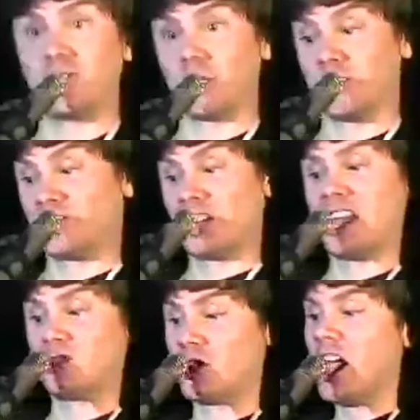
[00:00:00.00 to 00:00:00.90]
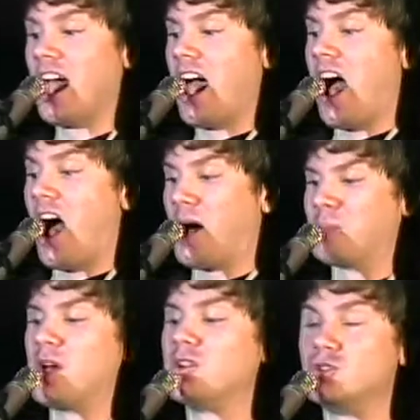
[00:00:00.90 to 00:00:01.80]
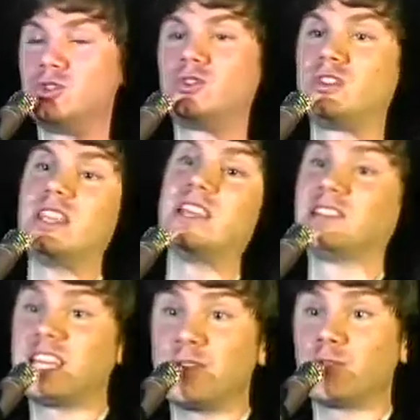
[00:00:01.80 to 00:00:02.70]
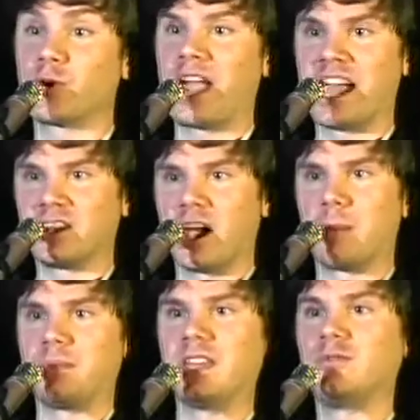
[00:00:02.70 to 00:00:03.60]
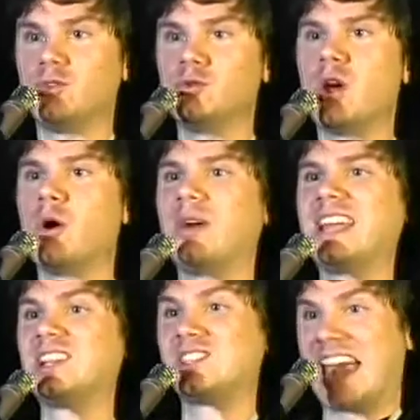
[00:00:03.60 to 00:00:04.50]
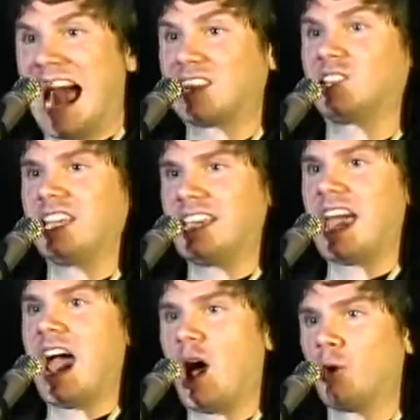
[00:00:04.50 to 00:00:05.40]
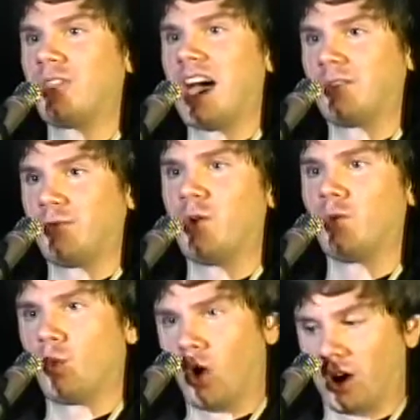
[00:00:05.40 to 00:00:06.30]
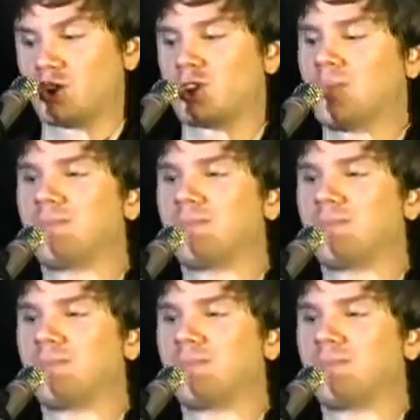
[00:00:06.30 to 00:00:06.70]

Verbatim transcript: from the stage. Um, leave your hand up if you know exactly how that phone works.